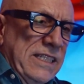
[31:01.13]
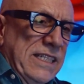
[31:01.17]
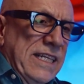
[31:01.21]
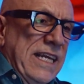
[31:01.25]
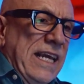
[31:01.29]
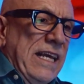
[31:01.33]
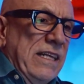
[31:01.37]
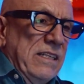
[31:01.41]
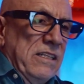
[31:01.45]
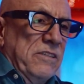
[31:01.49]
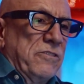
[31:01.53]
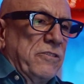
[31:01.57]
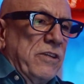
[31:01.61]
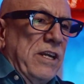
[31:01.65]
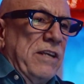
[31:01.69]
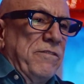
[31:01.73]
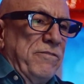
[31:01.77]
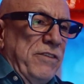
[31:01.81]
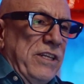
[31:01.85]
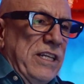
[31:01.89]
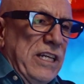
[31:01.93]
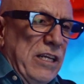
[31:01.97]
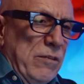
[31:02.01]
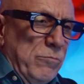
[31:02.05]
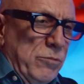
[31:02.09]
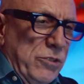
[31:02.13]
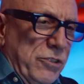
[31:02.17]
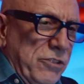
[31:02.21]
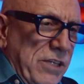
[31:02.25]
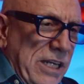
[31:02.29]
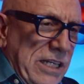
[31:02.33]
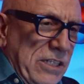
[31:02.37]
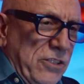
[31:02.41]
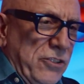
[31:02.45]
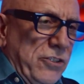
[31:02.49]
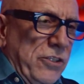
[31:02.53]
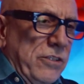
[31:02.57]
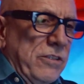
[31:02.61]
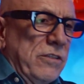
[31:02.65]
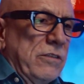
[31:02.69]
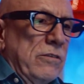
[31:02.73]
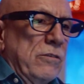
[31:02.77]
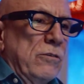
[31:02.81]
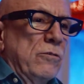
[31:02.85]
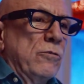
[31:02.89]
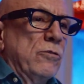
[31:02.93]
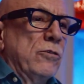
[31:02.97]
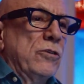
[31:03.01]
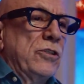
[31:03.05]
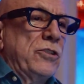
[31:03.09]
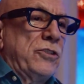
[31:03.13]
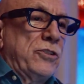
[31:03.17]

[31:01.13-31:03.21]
calligraphic abstraction or